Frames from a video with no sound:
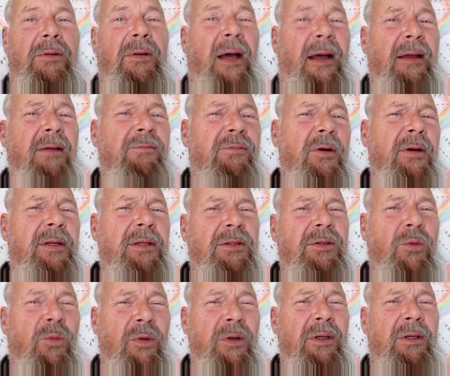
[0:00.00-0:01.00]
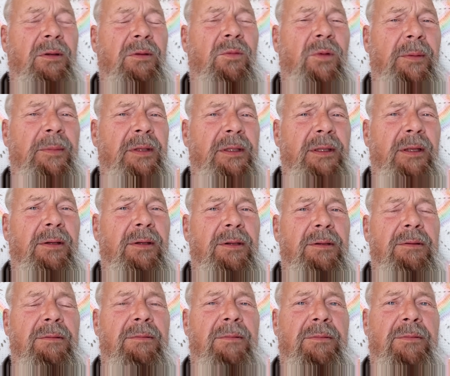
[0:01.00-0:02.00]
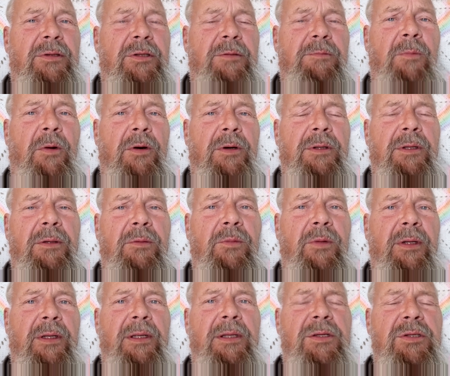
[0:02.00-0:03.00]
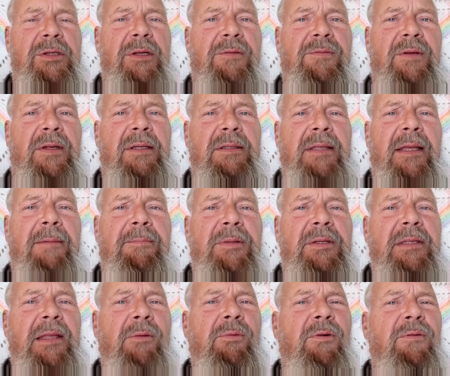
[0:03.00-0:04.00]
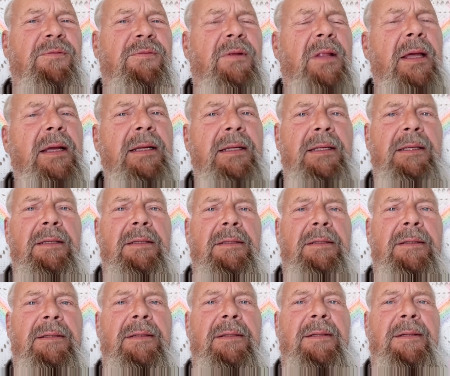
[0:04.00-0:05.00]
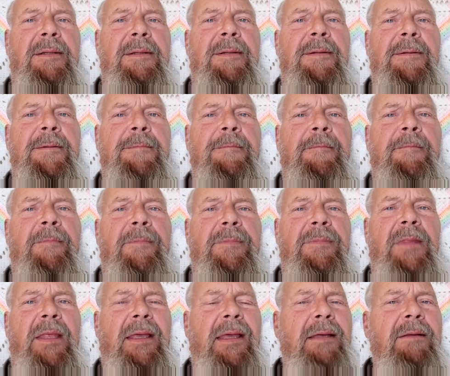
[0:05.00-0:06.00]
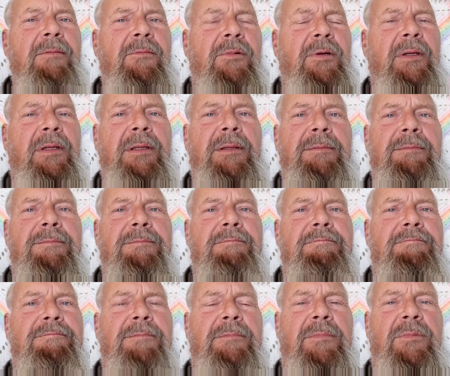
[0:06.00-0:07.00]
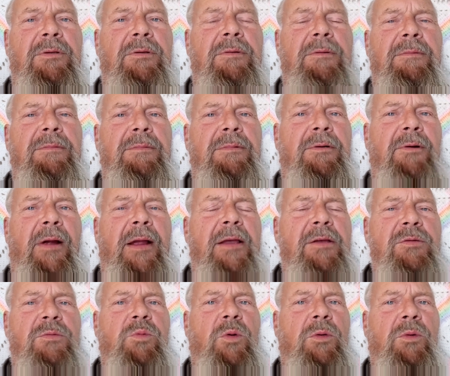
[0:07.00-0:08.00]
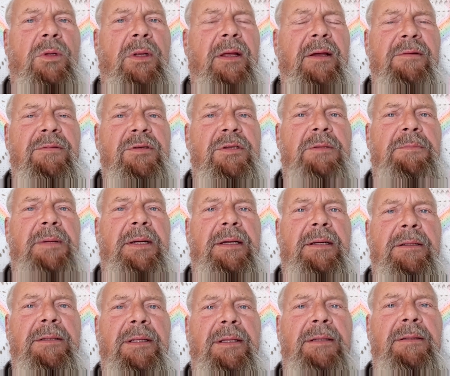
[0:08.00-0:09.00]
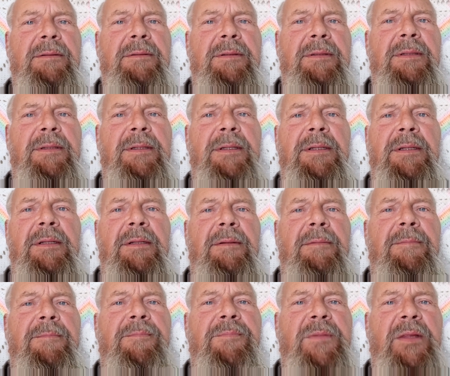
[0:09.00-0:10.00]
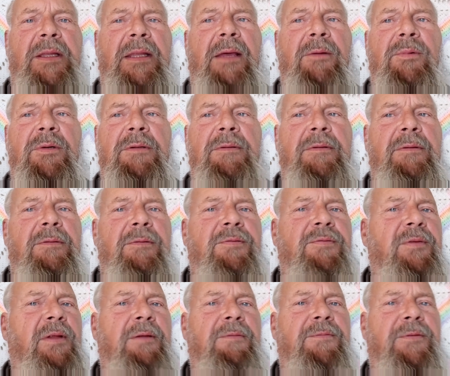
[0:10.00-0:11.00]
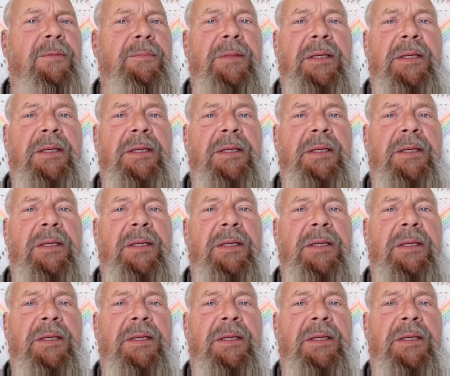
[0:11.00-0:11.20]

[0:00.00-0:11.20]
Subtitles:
I've run into women that are smart and witty and stuff like that, but they were flighty. They hadn't really grasped what love is about, and then they would flit from